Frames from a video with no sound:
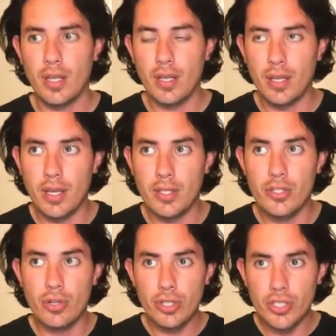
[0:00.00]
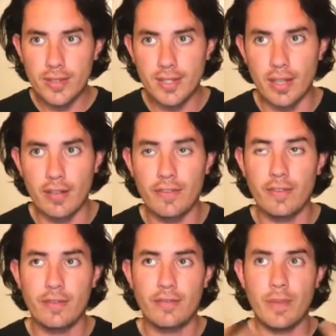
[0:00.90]
it nourishes itself
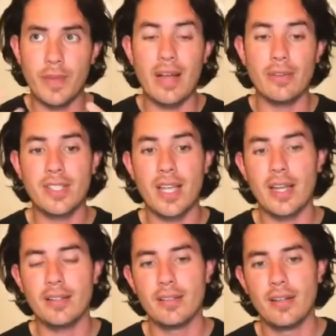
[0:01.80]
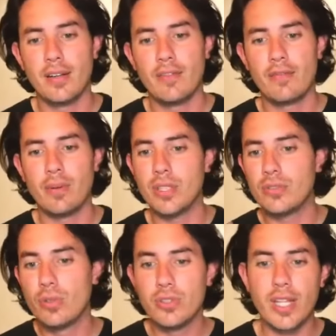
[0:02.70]
from the outside, from the
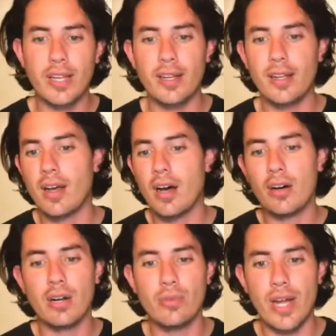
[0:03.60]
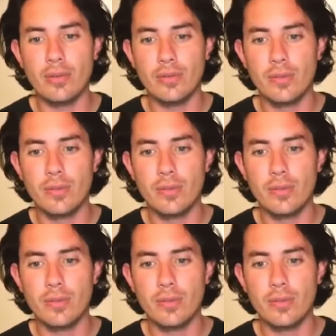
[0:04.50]
tools that are around.